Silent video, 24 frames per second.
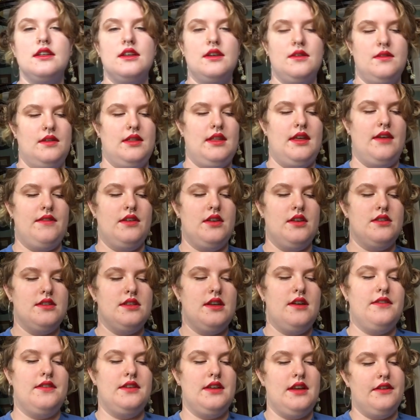with giving
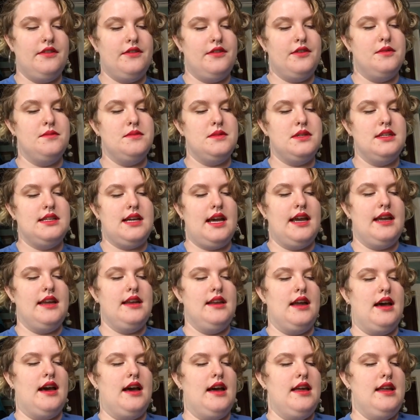yourself enough room to tie a
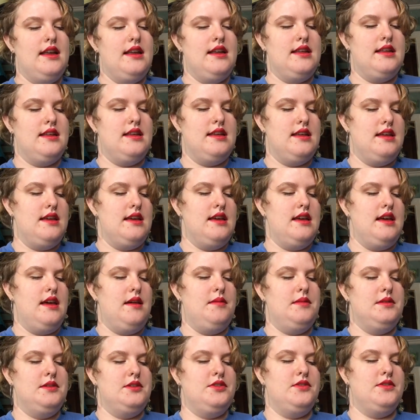knot. I'm
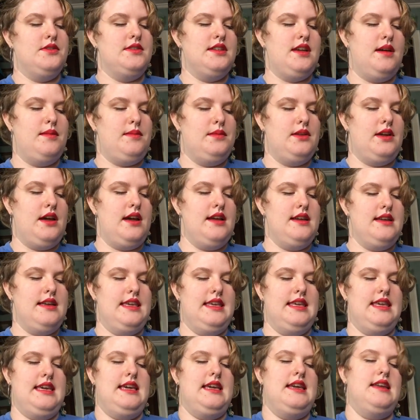going to do a double knot
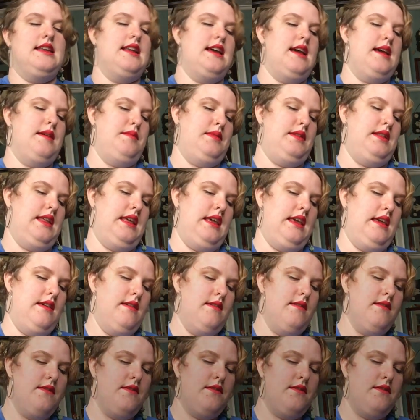again, I believe.